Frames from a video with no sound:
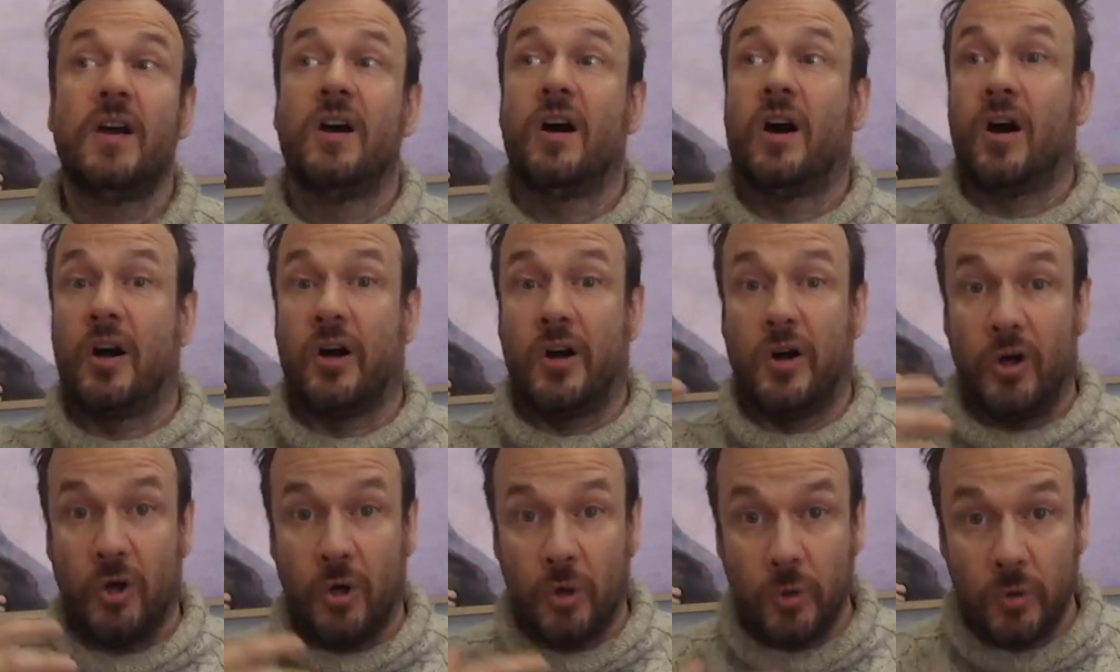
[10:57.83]

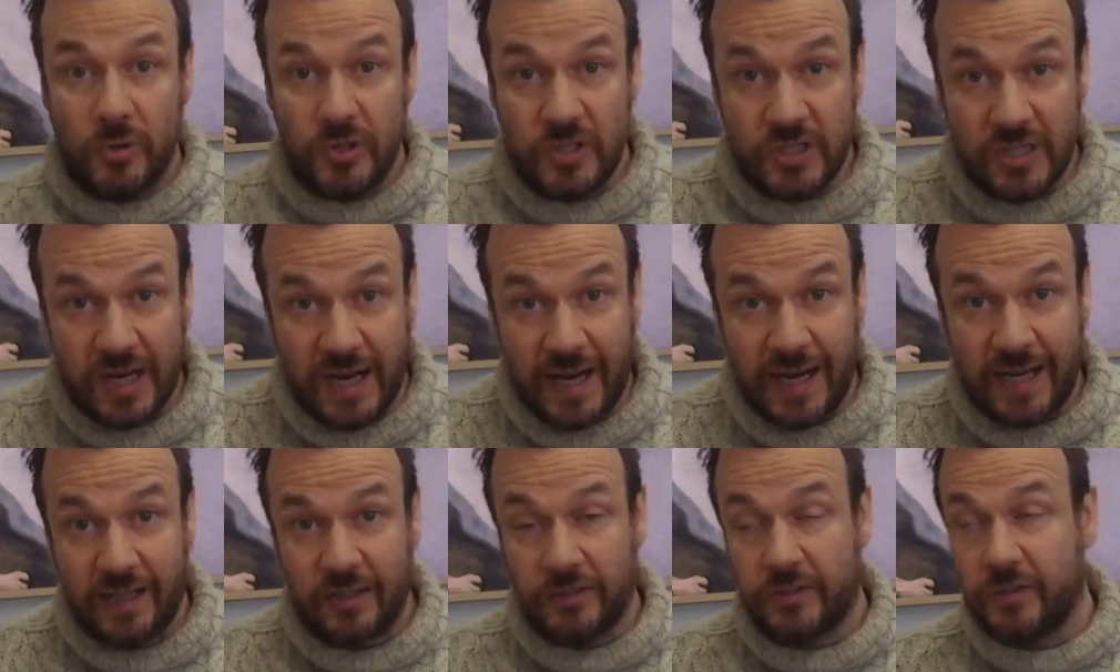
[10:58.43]
our own
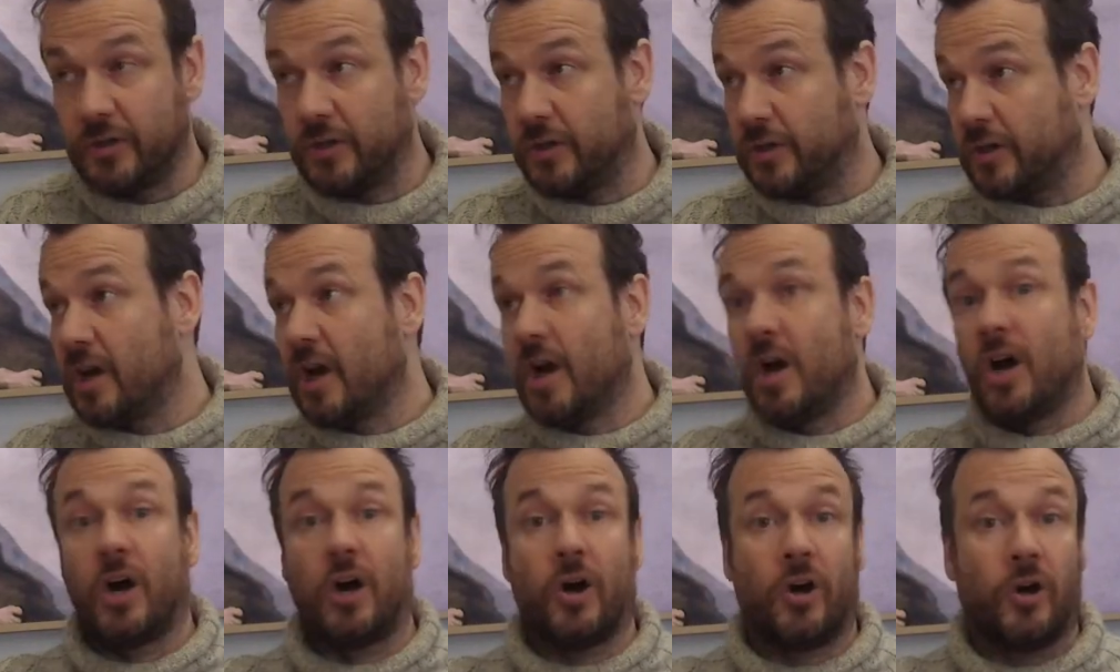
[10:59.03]
childhood,
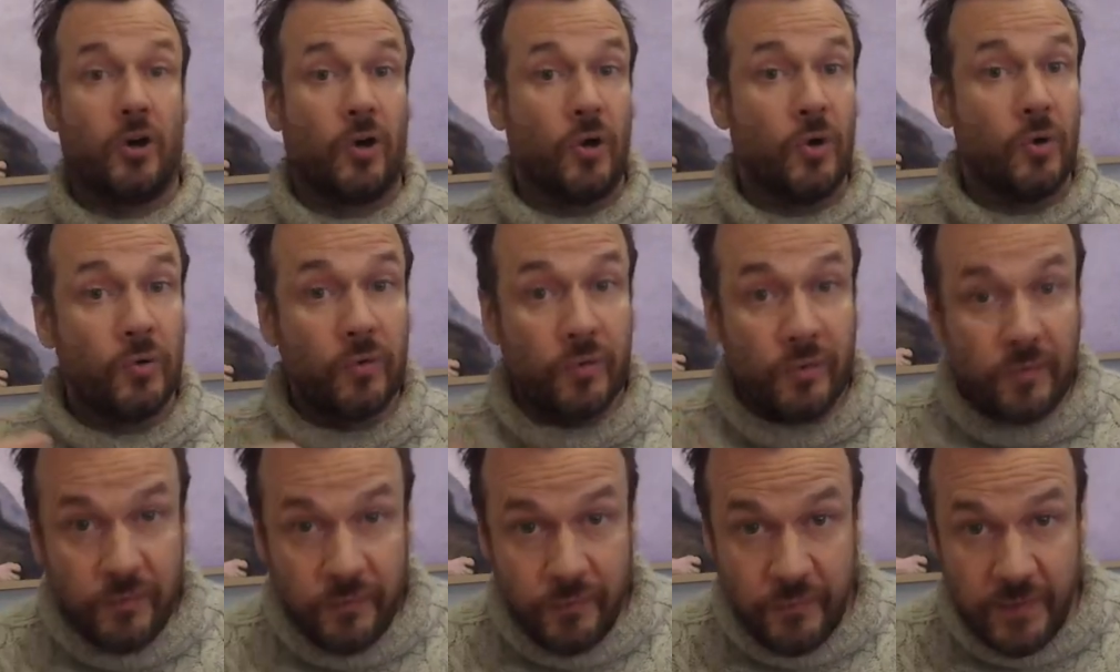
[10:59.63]
our
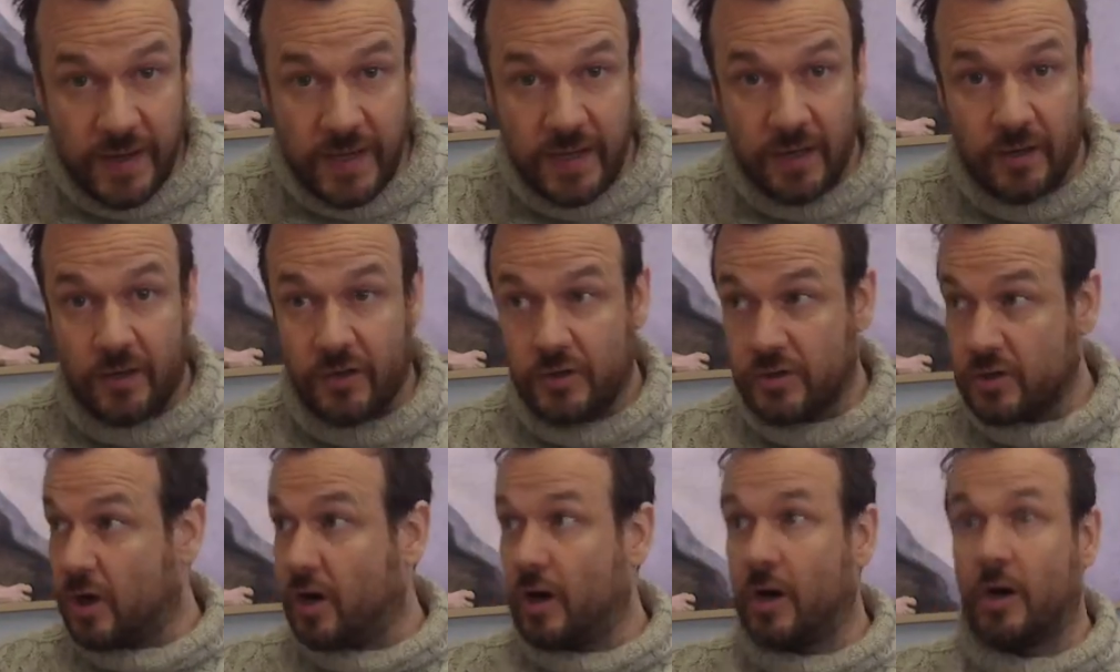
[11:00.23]
own
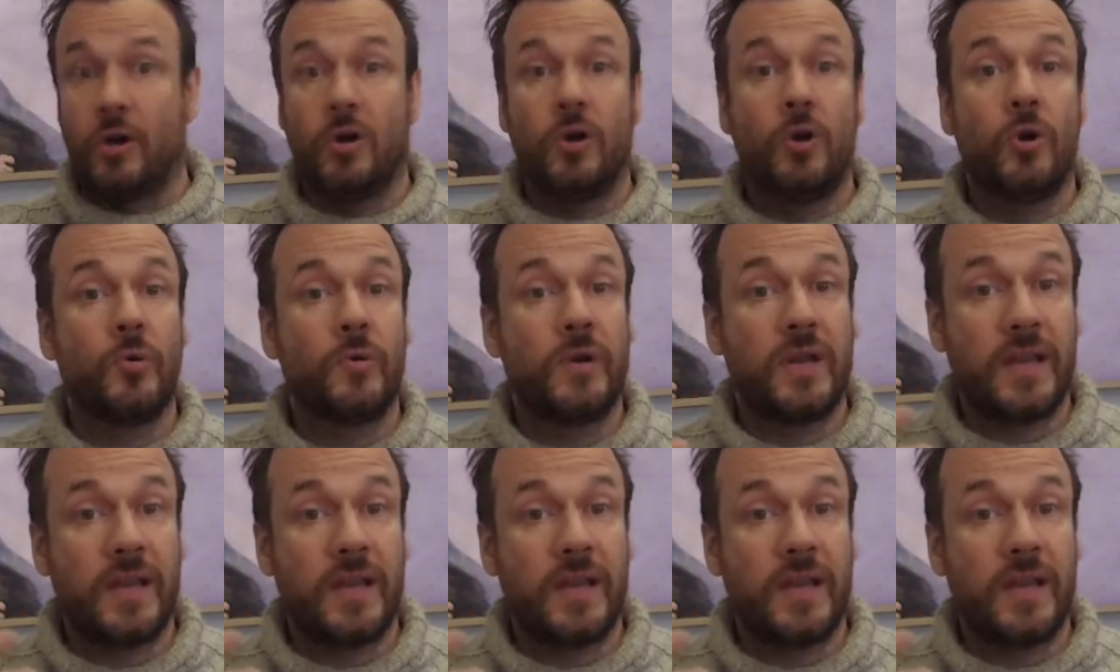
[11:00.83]
fears, our own